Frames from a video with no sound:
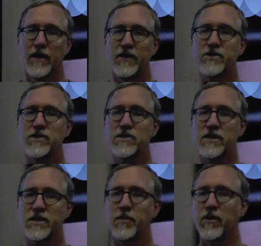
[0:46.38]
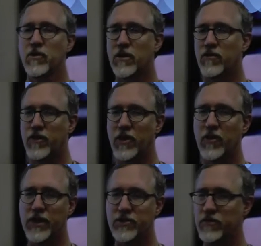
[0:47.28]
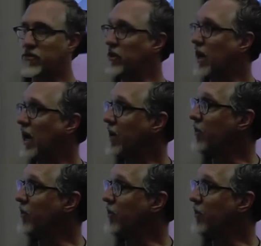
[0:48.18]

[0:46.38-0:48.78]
This is the typical configuration for a high